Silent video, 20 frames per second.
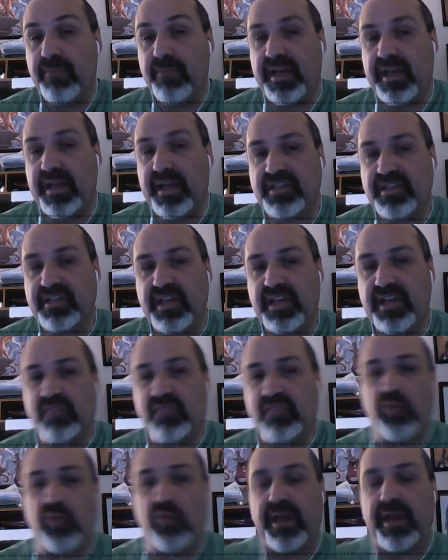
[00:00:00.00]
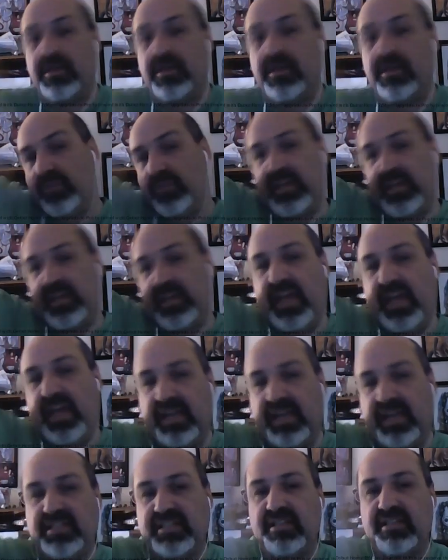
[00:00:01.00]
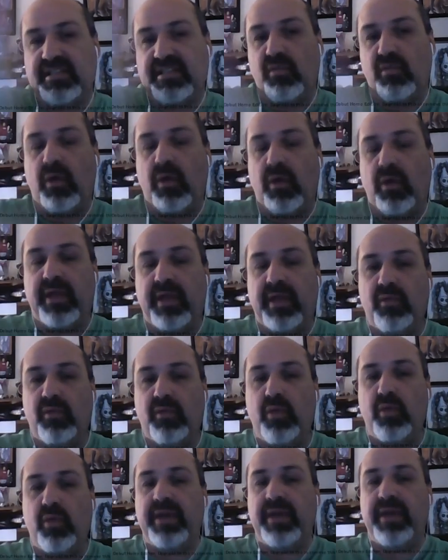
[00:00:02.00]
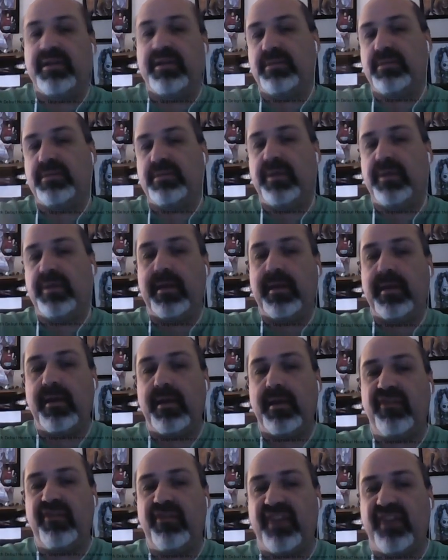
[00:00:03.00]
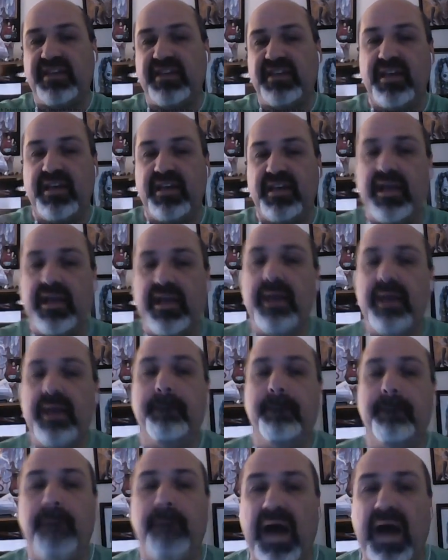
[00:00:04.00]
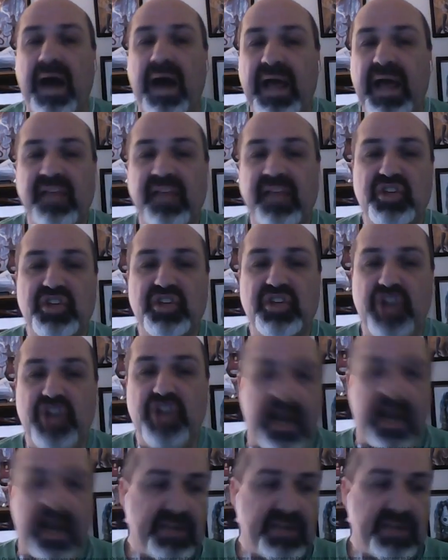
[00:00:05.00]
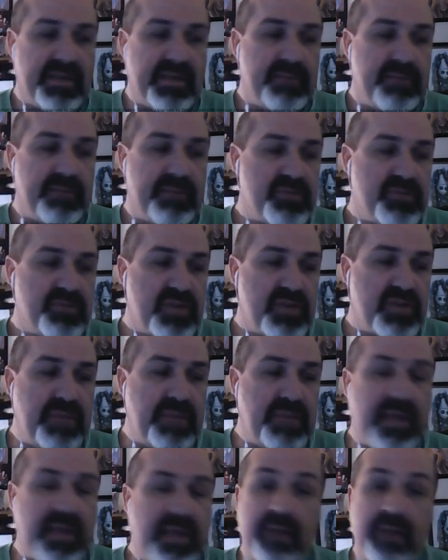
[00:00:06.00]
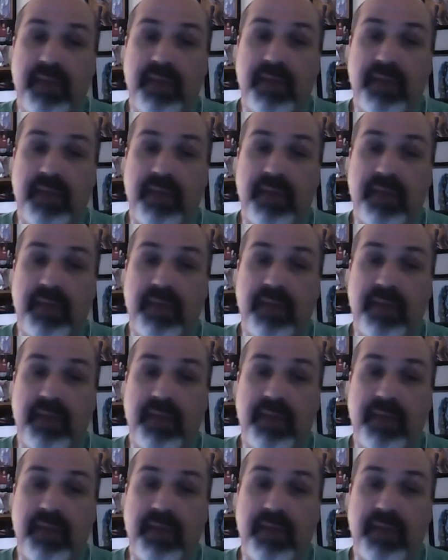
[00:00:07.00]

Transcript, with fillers: as as random with kicks and the and the wind to be affected by the shot. So keep that in